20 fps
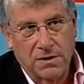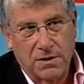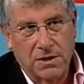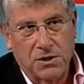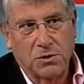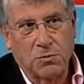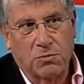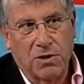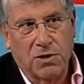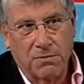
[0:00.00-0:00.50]

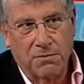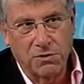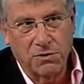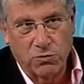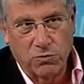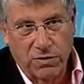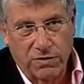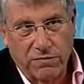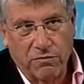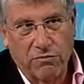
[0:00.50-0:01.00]
These are problems
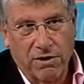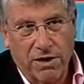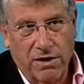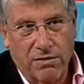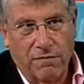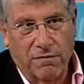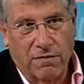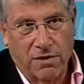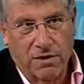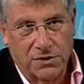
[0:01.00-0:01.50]
we've
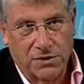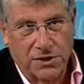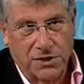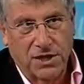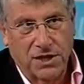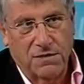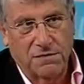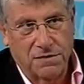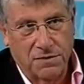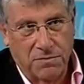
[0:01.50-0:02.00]
created for
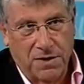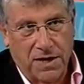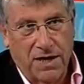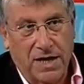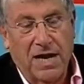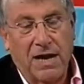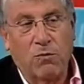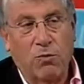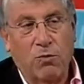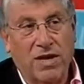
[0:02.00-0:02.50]
ourselves in
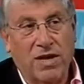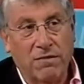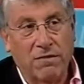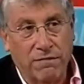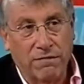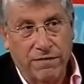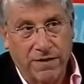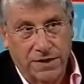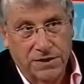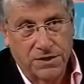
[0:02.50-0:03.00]
Maine, and we can
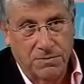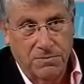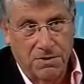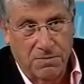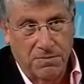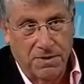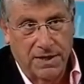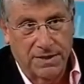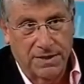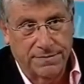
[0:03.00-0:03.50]
fix them
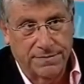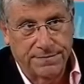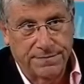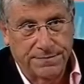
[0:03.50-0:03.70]
in Maine.